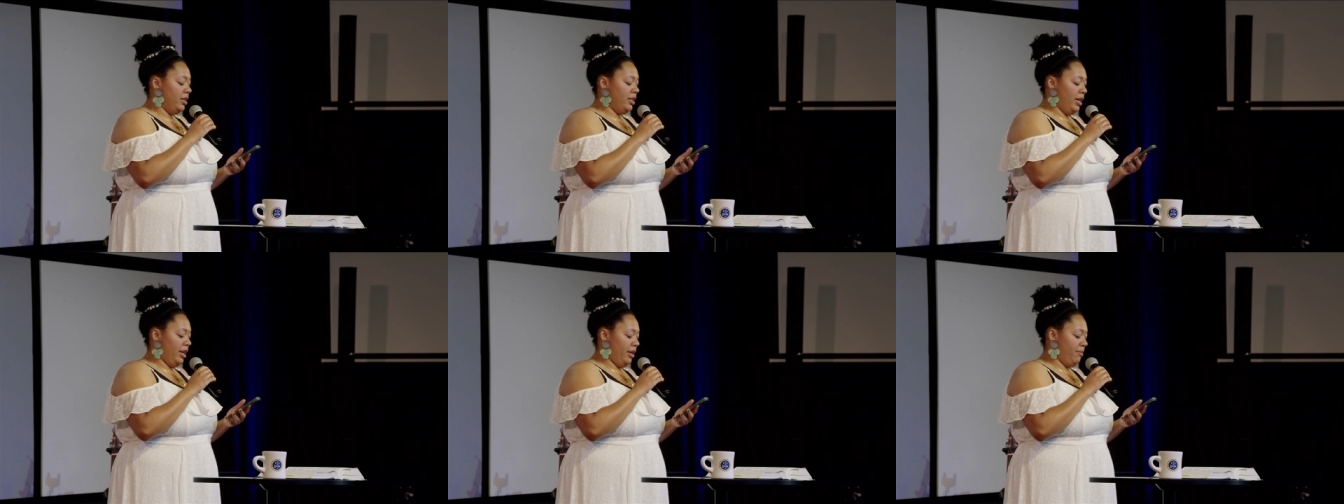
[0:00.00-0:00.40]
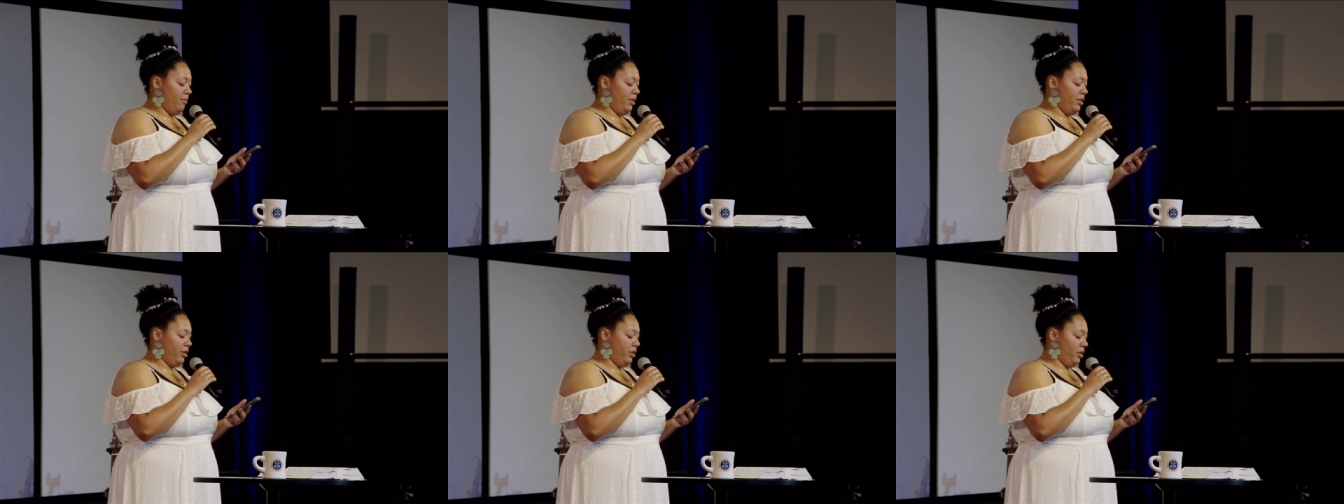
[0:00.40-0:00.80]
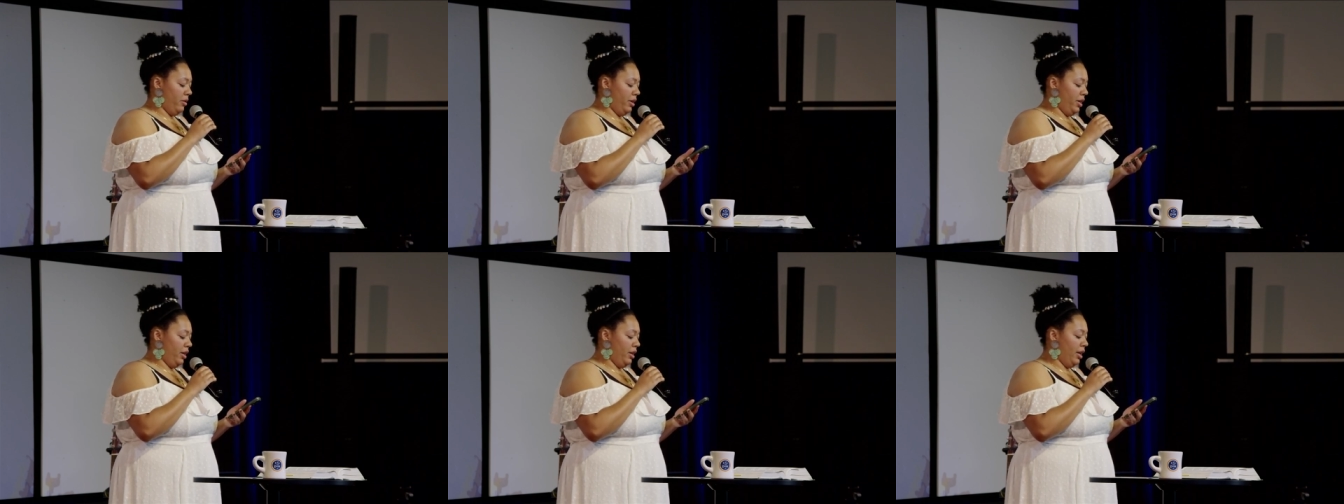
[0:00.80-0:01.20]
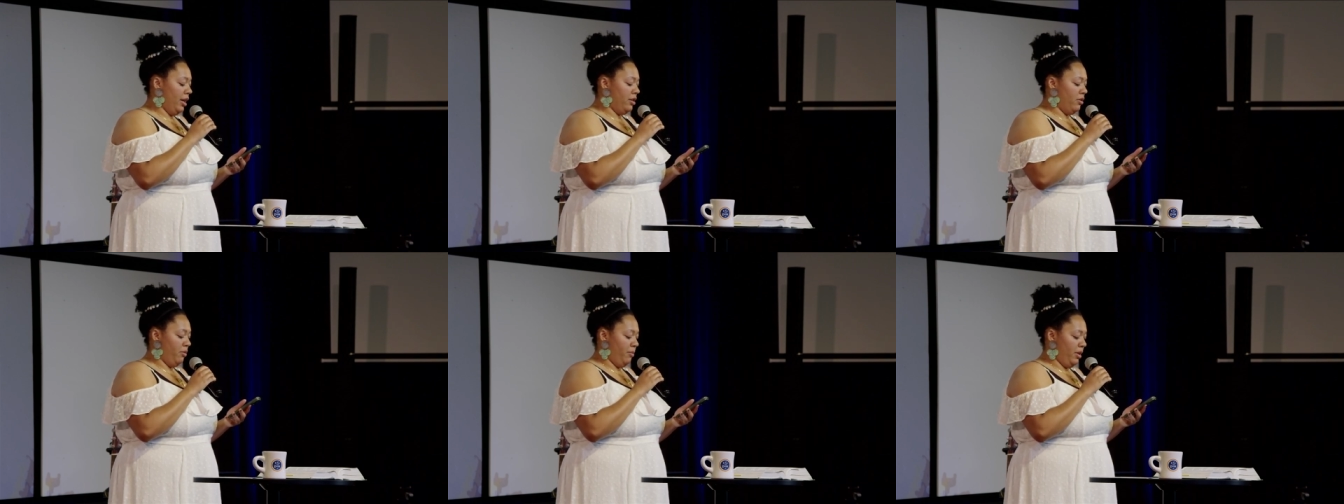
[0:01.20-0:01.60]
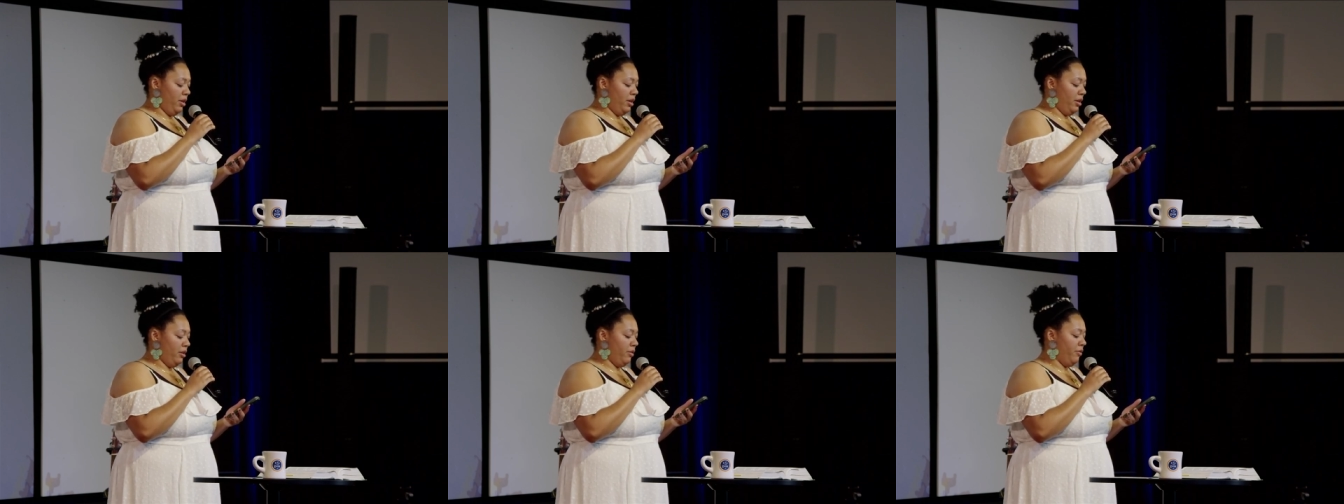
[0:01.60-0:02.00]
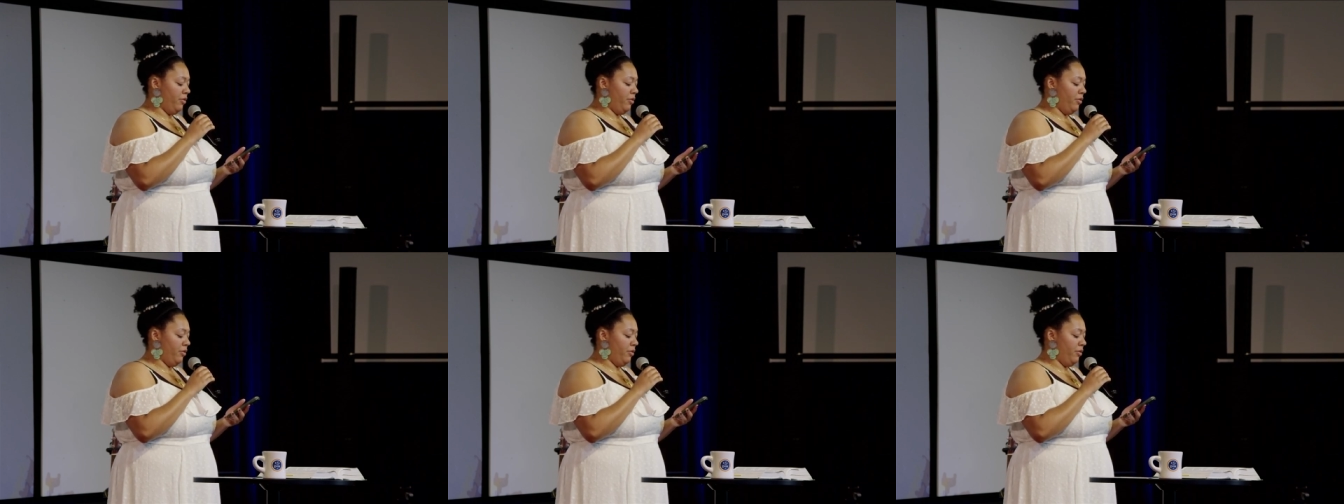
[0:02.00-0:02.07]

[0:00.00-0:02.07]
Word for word: to him be the glory and dominion